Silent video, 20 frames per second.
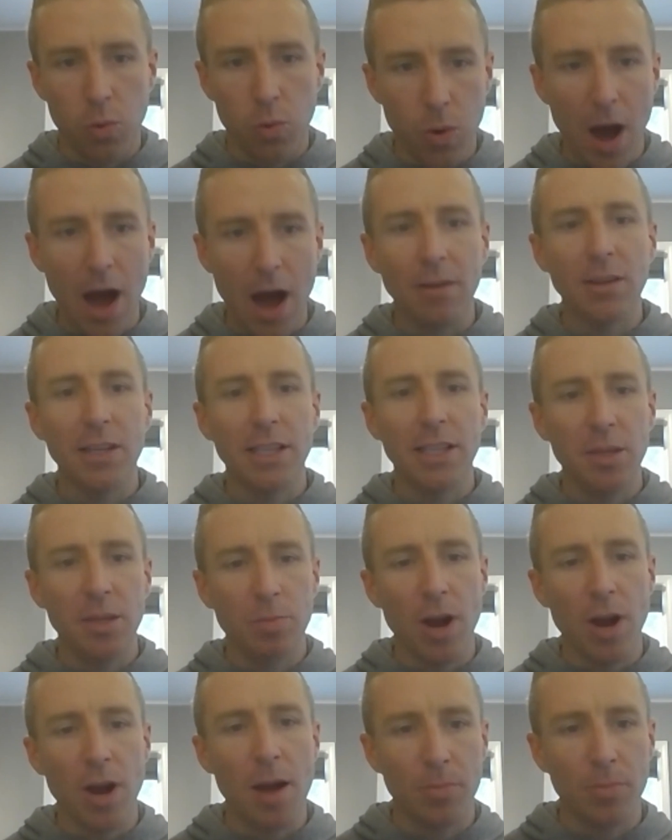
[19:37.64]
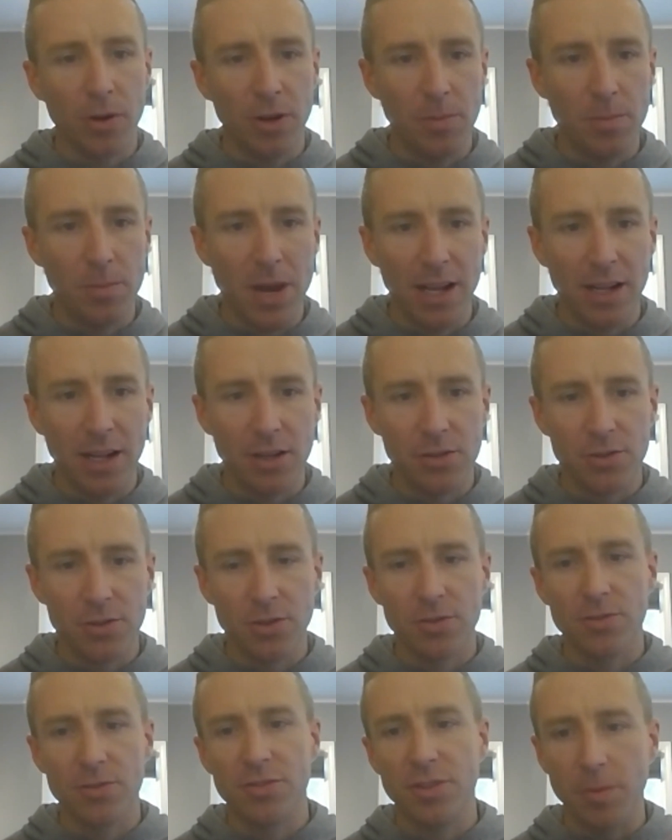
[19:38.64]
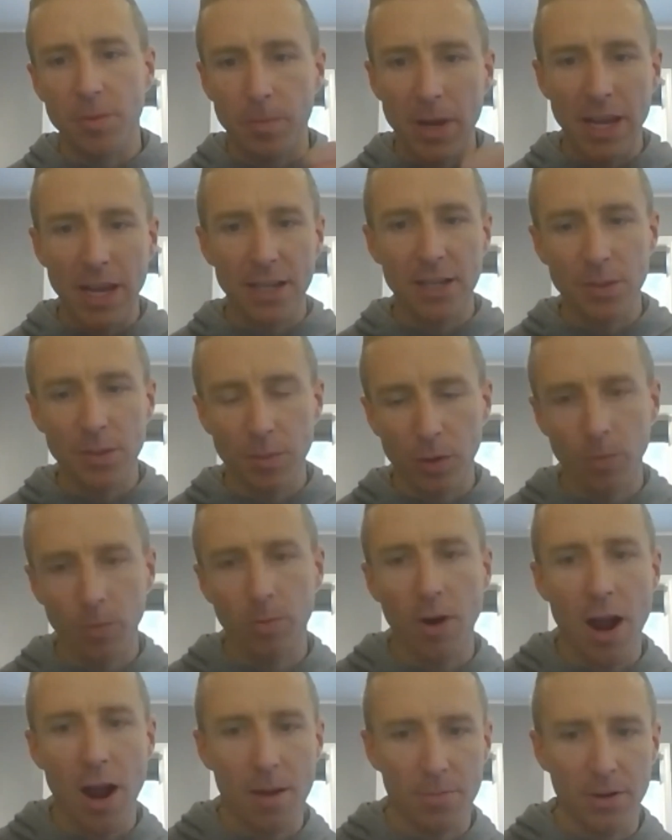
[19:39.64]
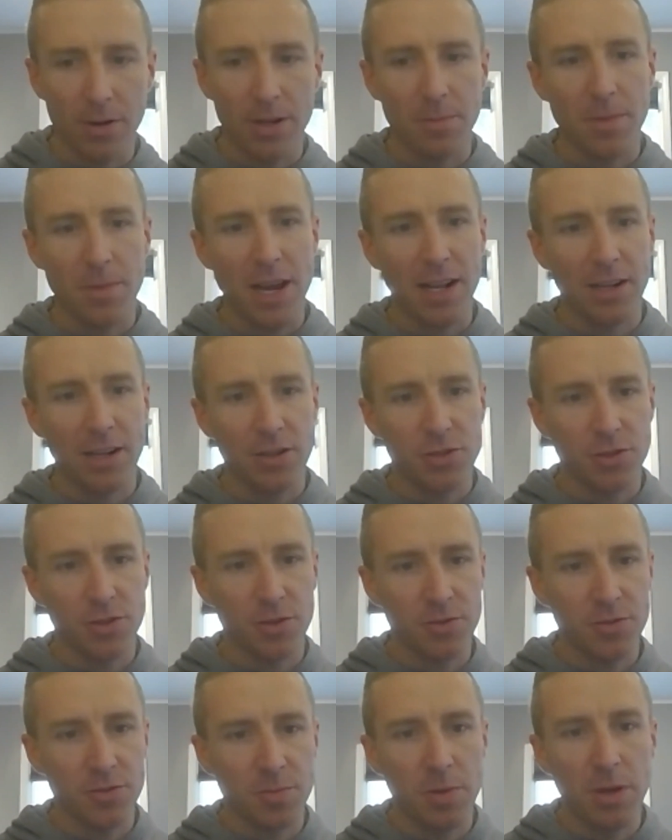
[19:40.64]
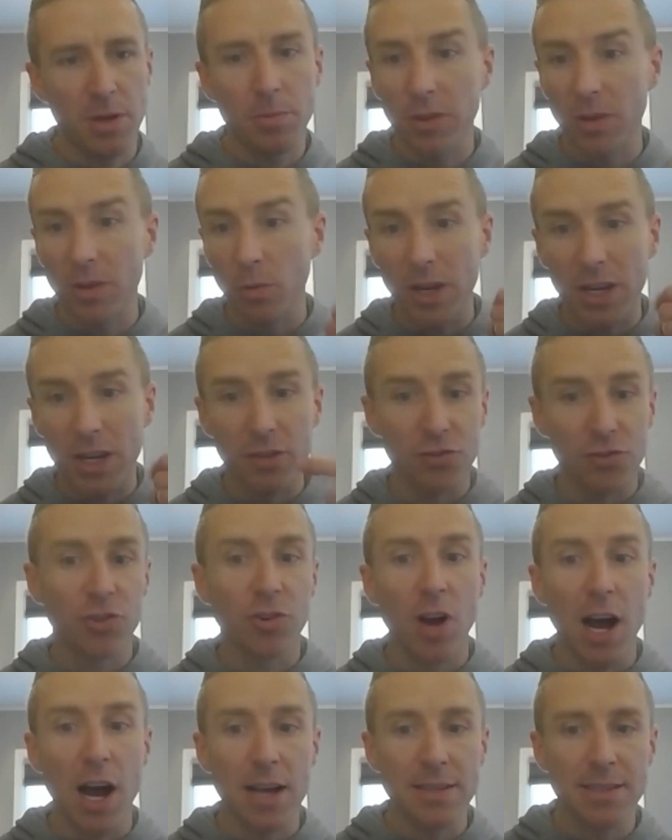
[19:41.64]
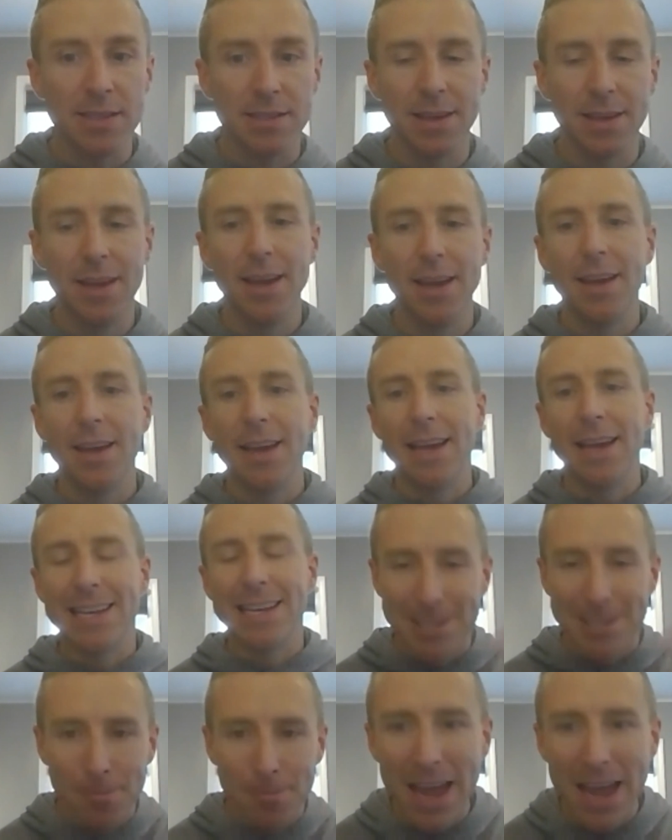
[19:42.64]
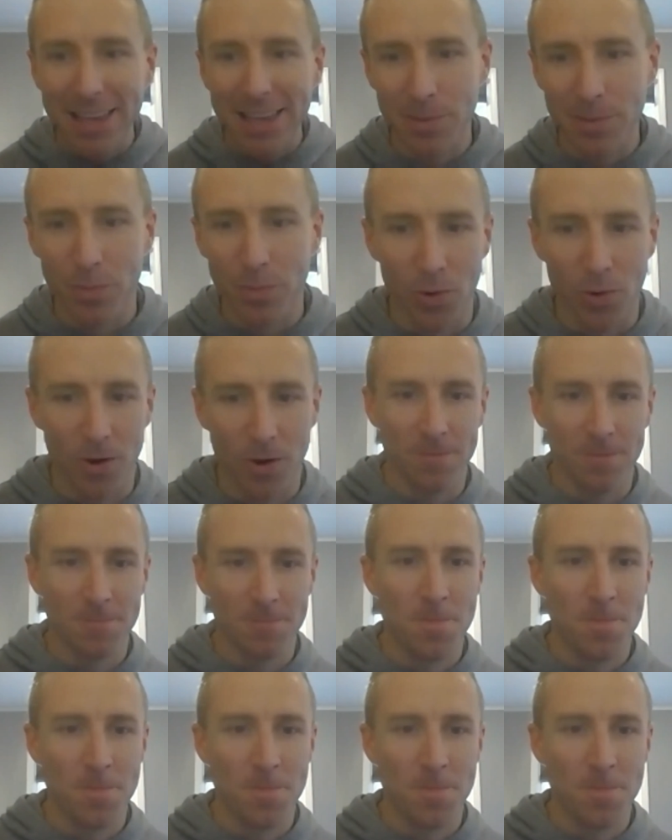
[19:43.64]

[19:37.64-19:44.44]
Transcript: quality property managers, dependable property managers, people that we can trust is to pay them more.